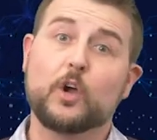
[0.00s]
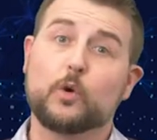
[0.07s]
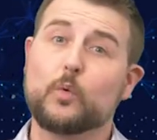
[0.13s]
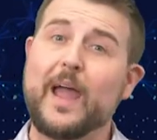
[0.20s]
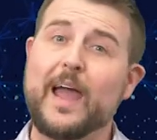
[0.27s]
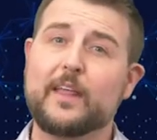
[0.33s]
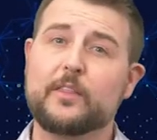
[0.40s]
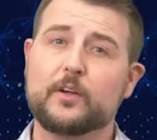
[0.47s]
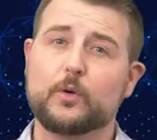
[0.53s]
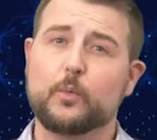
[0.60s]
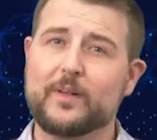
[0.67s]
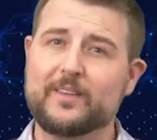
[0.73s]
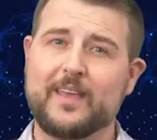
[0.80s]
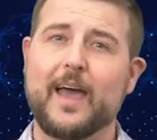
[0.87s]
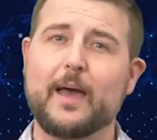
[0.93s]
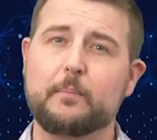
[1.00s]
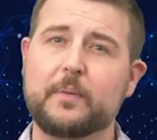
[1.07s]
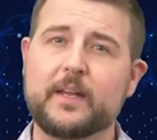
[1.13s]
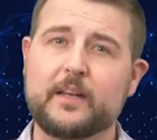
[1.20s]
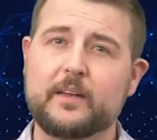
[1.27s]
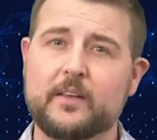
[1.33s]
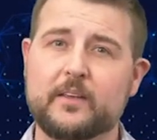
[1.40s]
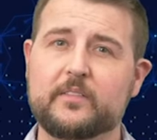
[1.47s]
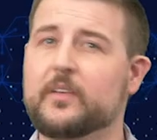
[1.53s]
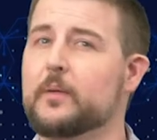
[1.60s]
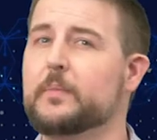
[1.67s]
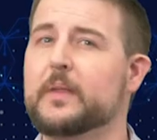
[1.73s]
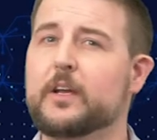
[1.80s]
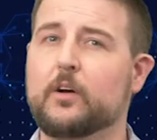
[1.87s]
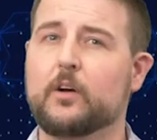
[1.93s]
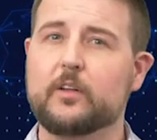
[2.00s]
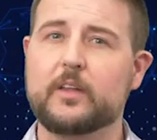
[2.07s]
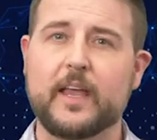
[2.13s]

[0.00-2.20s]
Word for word: Rather, what's happening is something called